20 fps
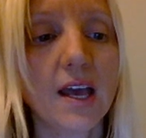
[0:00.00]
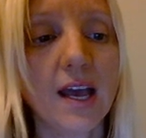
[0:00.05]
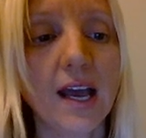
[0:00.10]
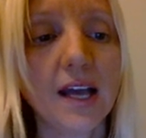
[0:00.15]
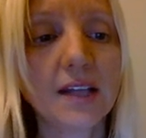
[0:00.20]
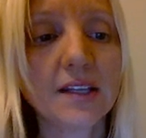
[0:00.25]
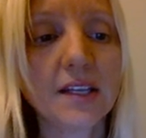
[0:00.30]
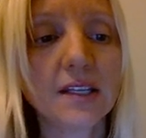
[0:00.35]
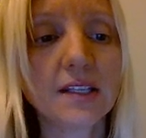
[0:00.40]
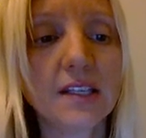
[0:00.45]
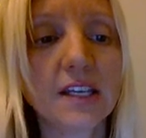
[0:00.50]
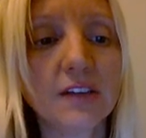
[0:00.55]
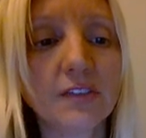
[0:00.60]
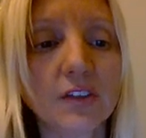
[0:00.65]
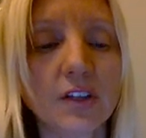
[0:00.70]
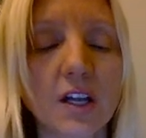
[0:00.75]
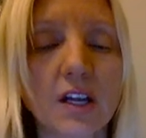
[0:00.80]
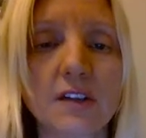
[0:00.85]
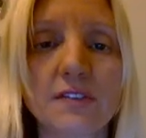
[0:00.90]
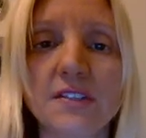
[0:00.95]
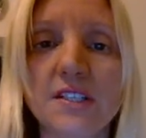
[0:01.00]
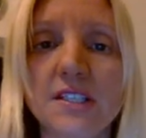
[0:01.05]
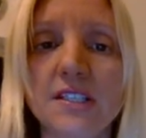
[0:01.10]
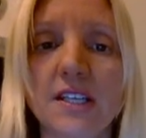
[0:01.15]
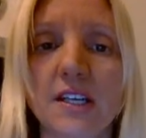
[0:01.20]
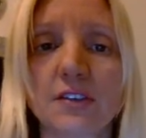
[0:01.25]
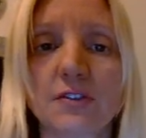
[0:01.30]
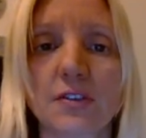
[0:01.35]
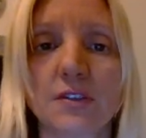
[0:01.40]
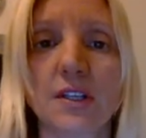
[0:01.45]
And then give a lot of
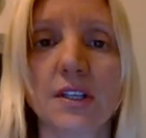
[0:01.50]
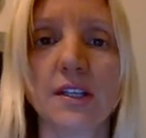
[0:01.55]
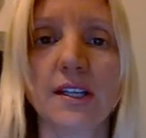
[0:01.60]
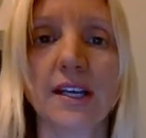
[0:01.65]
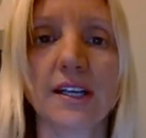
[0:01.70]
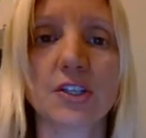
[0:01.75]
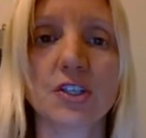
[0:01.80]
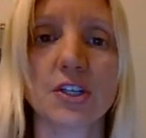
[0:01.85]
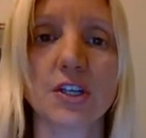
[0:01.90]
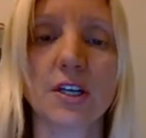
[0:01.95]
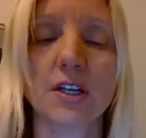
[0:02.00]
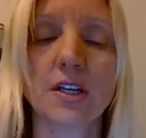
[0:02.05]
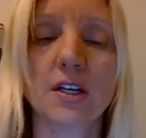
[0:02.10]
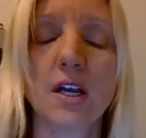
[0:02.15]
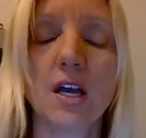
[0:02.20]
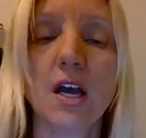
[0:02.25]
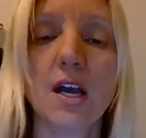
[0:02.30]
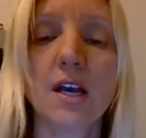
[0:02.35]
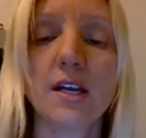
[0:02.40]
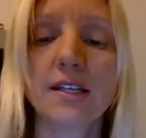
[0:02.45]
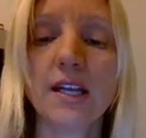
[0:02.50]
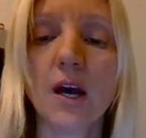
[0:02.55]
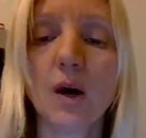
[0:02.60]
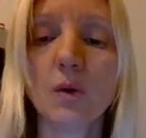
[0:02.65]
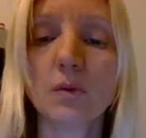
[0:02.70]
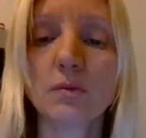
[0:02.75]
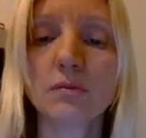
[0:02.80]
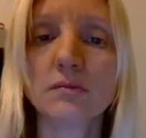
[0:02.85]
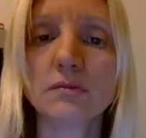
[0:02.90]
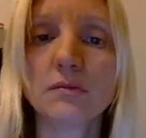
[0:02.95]
details from the lecture.
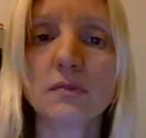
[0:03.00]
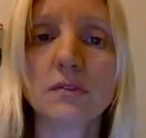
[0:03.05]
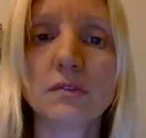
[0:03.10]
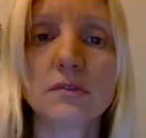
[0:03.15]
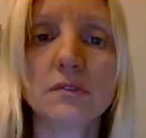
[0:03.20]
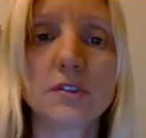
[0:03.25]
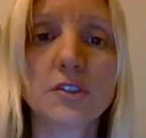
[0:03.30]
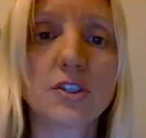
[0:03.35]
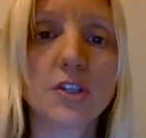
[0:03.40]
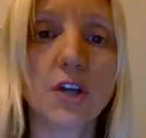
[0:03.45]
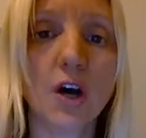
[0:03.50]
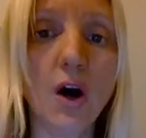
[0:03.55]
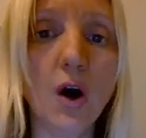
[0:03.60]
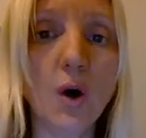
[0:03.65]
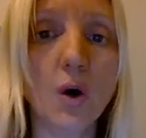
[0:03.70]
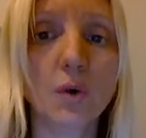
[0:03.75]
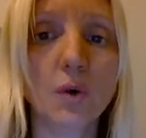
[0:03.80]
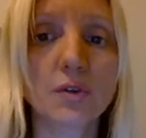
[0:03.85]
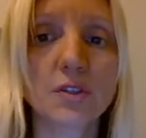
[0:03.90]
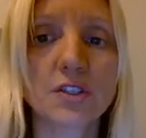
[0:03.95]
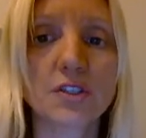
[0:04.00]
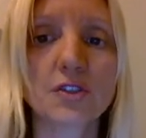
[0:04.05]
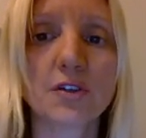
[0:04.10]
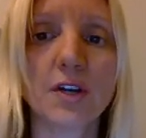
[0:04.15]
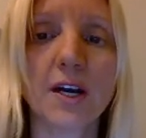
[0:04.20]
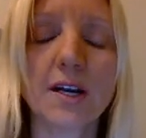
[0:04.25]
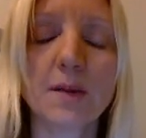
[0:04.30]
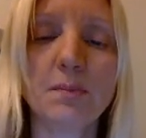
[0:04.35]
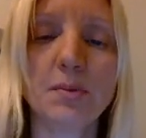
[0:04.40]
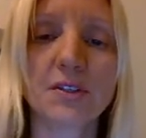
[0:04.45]
Now, don't
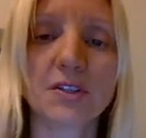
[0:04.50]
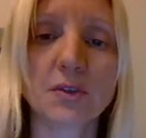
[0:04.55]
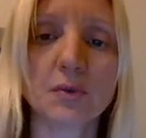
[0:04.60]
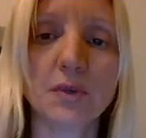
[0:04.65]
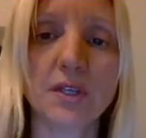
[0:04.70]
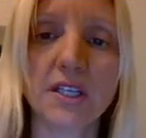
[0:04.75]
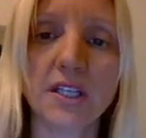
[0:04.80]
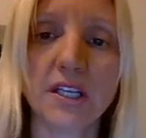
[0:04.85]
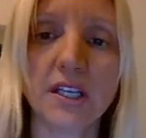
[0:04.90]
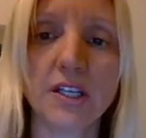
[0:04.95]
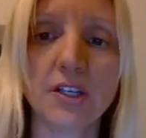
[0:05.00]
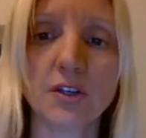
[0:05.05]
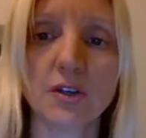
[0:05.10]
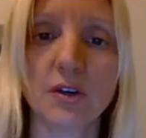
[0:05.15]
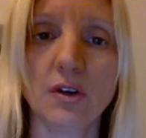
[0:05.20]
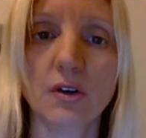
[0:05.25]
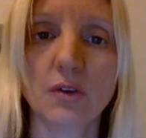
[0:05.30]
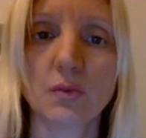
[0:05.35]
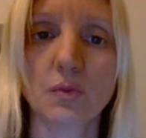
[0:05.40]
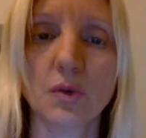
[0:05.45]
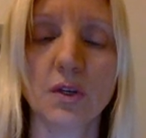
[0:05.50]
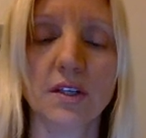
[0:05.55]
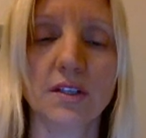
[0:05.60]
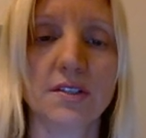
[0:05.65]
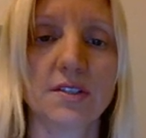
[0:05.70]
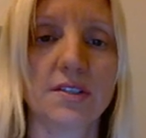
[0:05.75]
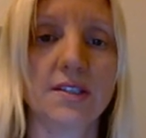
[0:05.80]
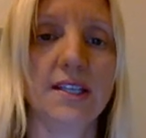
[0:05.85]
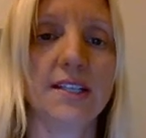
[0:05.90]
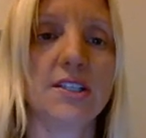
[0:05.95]
try to put the reading in your own
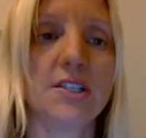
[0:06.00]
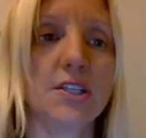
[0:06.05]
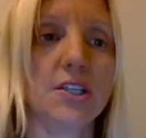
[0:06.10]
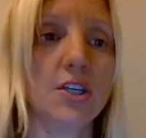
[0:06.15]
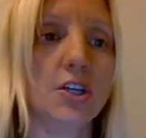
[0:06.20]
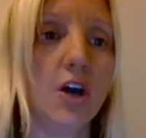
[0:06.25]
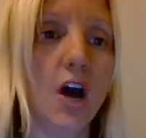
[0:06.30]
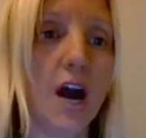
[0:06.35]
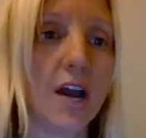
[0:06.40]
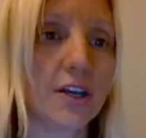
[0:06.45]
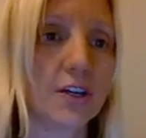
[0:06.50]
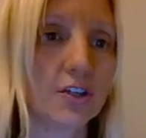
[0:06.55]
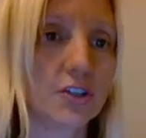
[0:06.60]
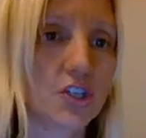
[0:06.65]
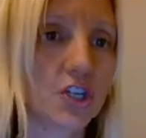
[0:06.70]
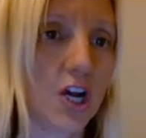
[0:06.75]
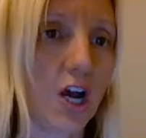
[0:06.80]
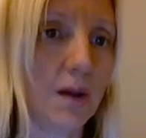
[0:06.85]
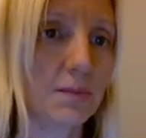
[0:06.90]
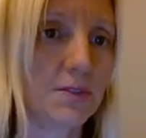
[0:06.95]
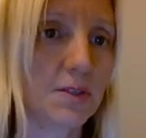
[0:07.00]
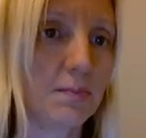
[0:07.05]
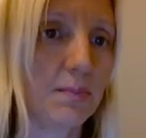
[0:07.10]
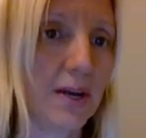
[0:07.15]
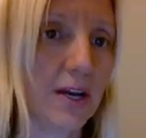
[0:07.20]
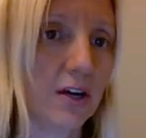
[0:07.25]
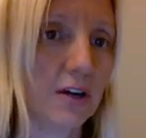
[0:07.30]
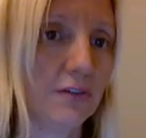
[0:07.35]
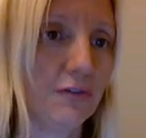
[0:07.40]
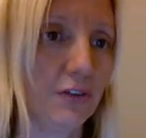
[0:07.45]
words. It's not your job to
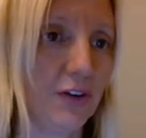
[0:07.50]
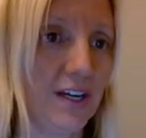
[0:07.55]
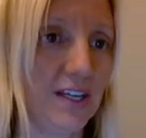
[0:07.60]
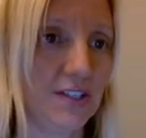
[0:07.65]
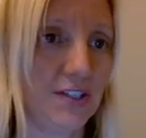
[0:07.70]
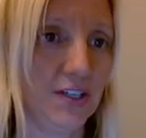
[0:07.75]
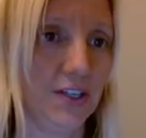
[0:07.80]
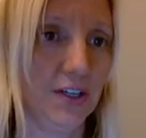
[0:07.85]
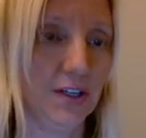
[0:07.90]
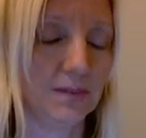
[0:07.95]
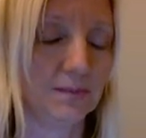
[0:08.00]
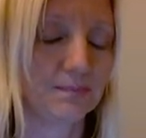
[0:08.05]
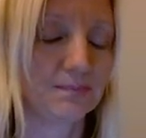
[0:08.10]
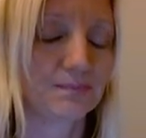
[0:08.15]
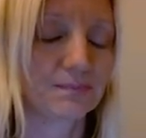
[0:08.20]
paraphrase here.